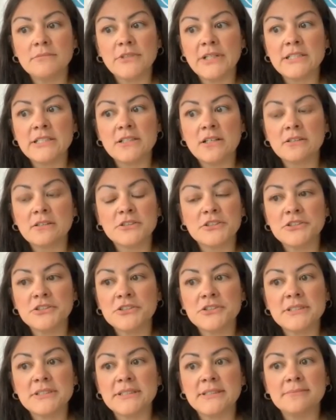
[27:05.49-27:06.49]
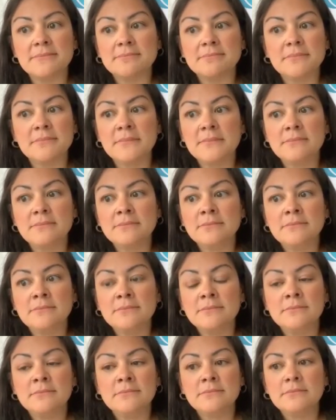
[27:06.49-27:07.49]
doctors, and,
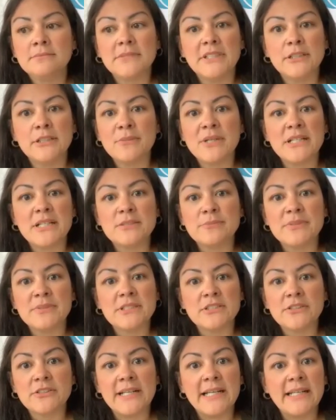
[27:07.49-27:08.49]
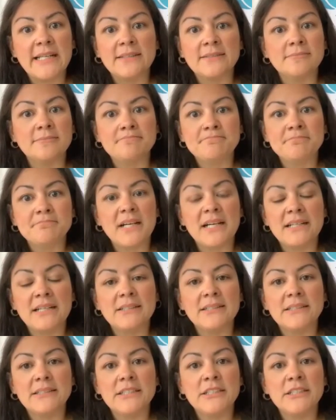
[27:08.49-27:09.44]
my husband's great, and I,